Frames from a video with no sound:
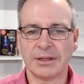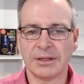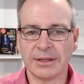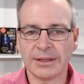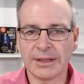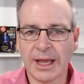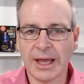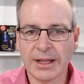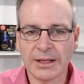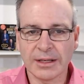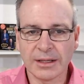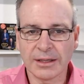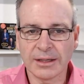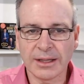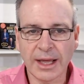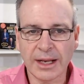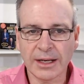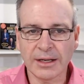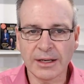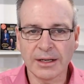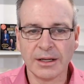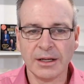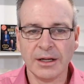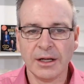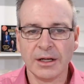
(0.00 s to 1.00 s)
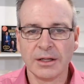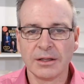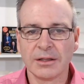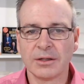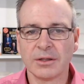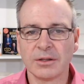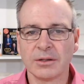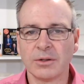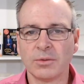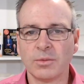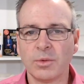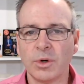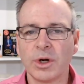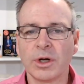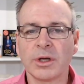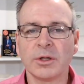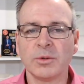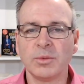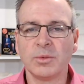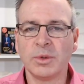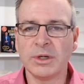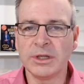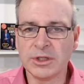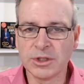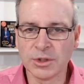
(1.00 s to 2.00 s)
that the work that
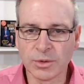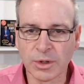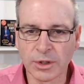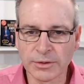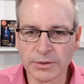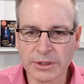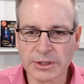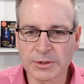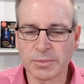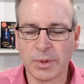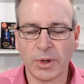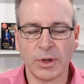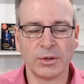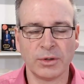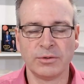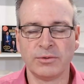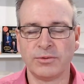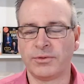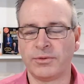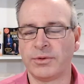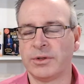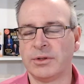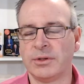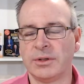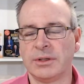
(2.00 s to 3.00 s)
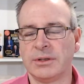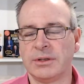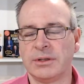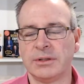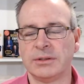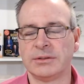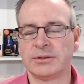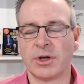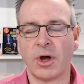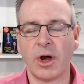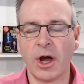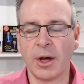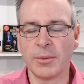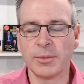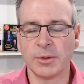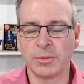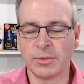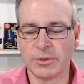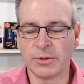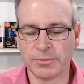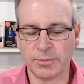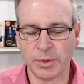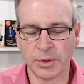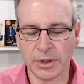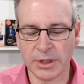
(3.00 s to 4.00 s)
we do on this pod, for the time that we
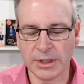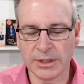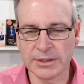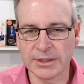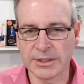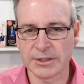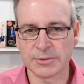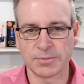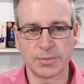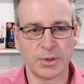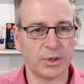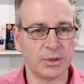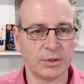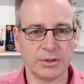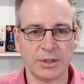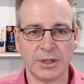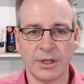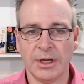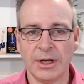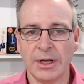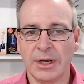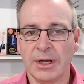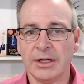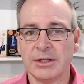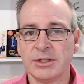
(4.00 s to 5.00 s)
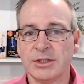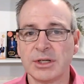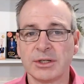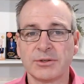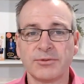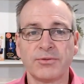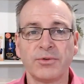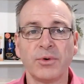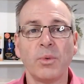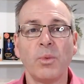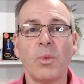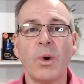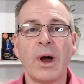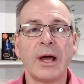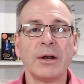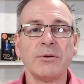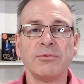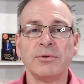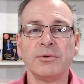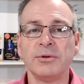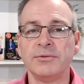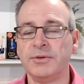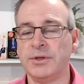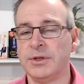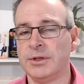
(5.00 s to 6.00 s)
put into this pod, just for one
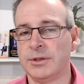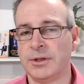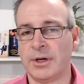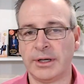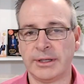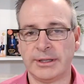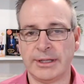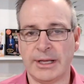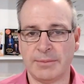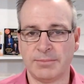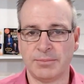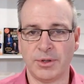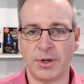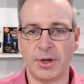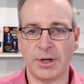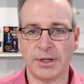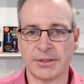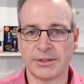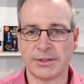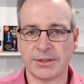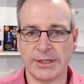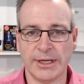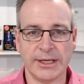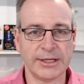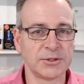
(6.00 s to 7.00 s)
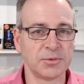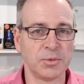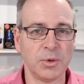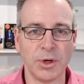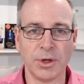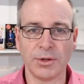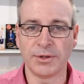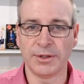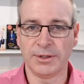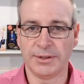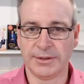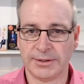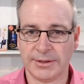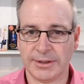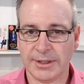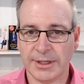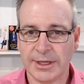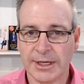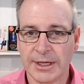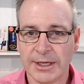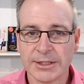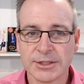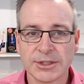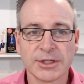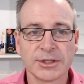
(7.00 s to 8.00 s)
review like that, Bryce, it's worth it.
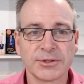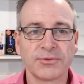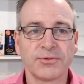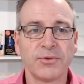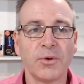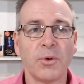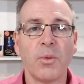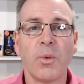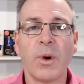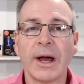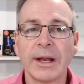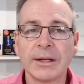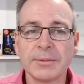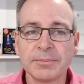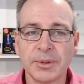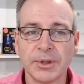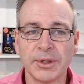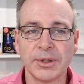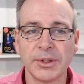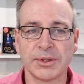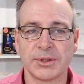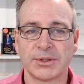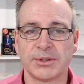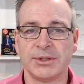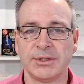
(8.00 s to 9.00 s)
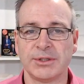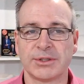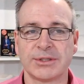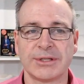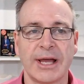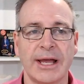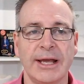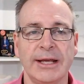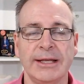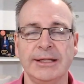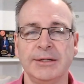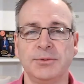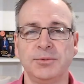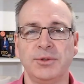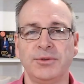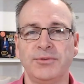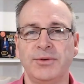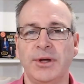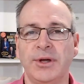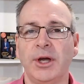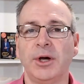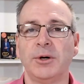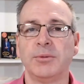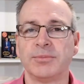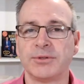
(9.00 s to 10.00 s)
Just for one person to say that we've
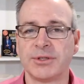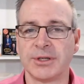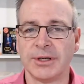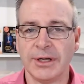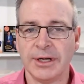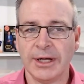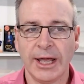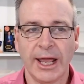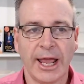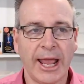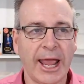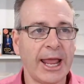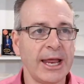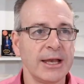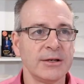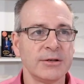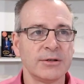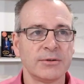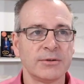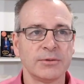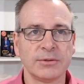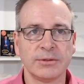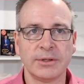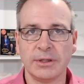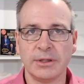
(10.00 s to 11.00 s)
helped, and